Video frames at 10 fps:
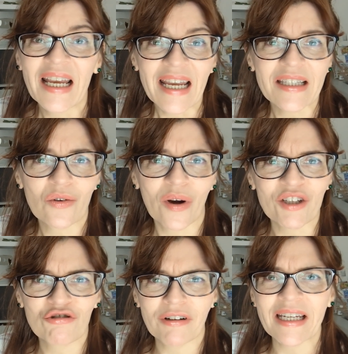It's quite
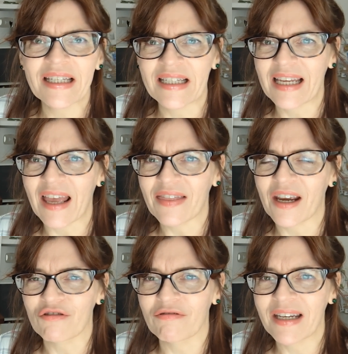tricky to get
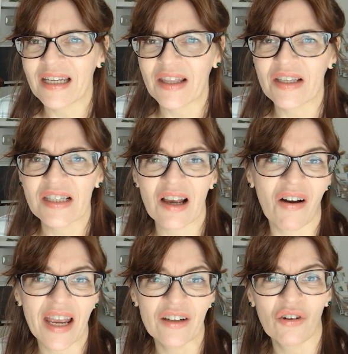that green in the
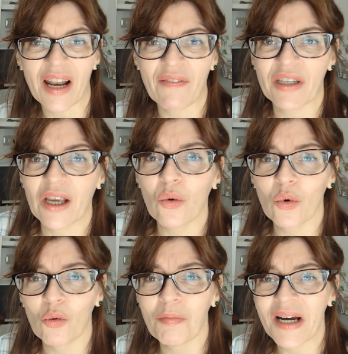sky and not have it go
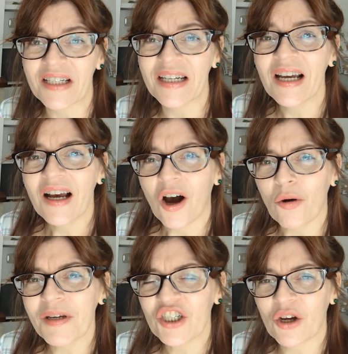all muddy. I'll
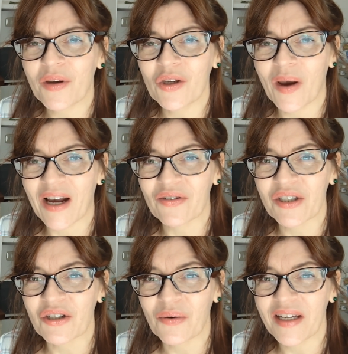be showing you how to
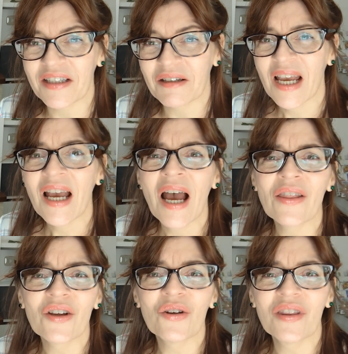do it. And
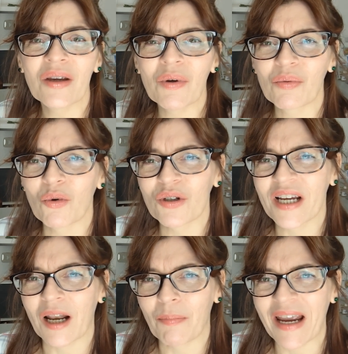the good thing with
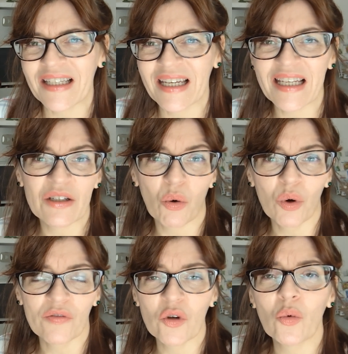watercolor painting is all
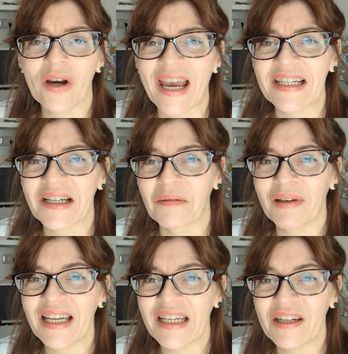of you will get a
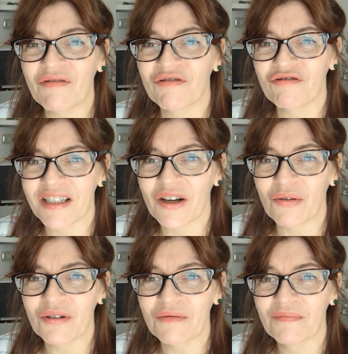completely different
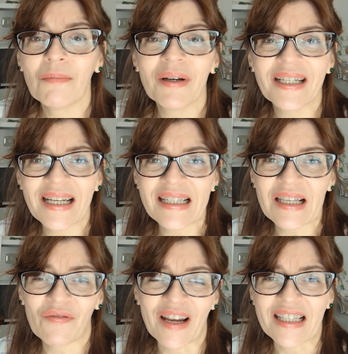result, but it's a
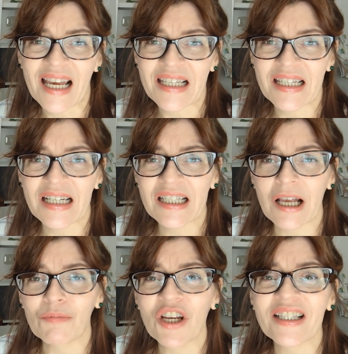fantastic
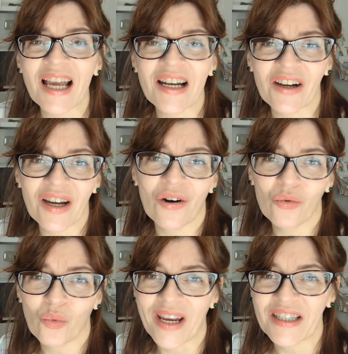subject and I can't
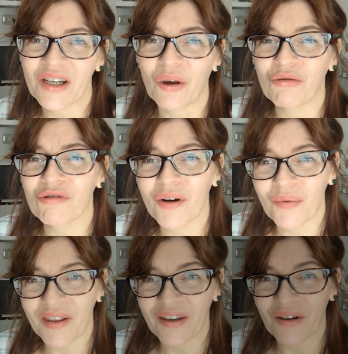wait to go through it
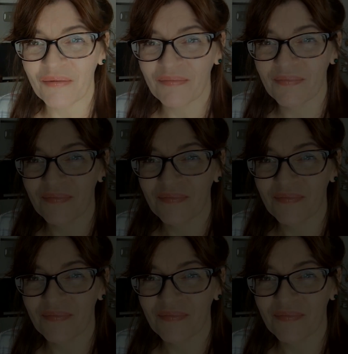with you.